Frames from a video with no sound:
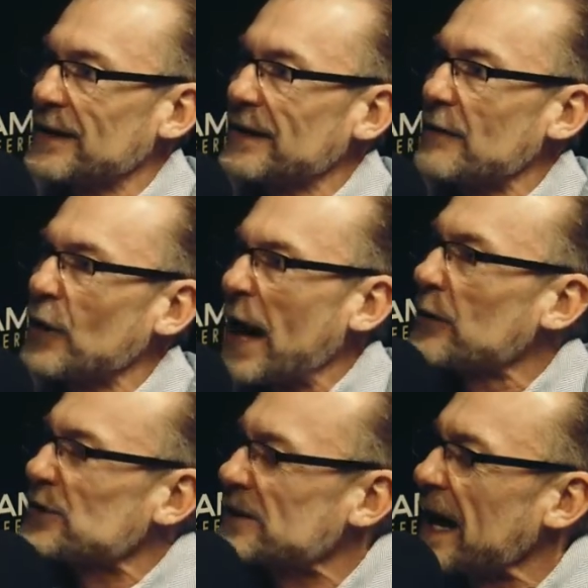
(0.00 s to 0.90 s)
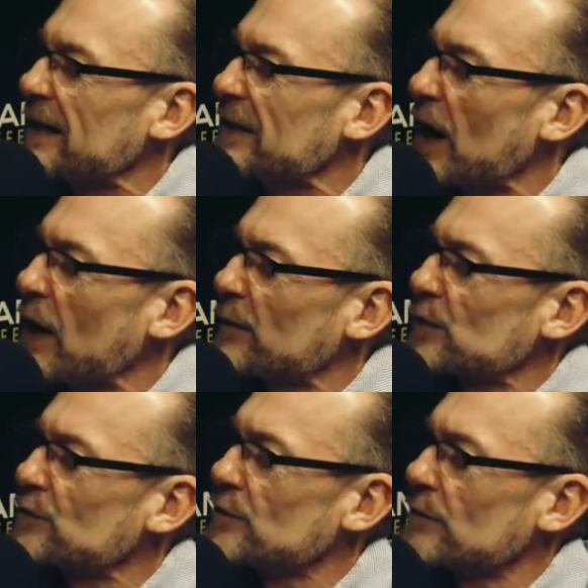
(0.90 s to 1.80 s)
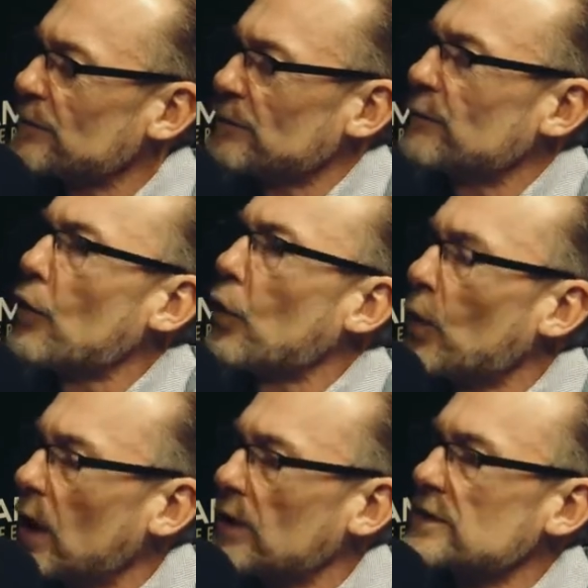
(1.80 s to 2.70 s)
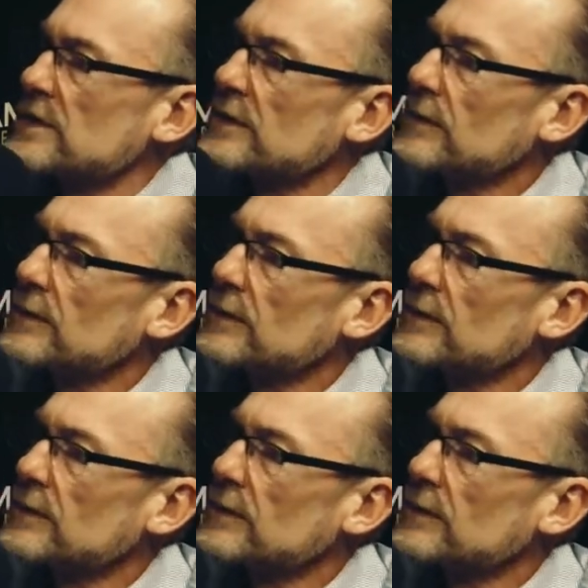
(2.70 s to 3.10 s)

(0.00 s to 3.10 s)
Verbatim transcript: the level outside the office four walls?